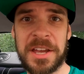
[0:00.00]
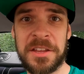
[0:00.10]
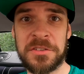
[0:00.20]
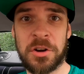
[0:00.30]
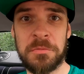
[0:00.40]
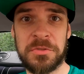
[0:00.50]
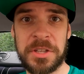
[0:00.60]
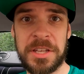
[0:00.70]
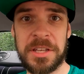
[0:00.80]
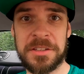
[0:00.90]
and
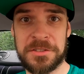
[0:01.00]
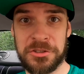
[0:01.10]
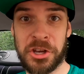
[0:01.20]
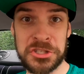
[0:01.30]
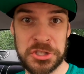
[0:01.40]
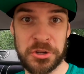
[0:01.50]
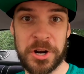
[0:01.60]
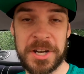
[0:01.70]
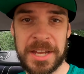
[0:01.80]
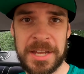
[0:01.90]
hopefully it does start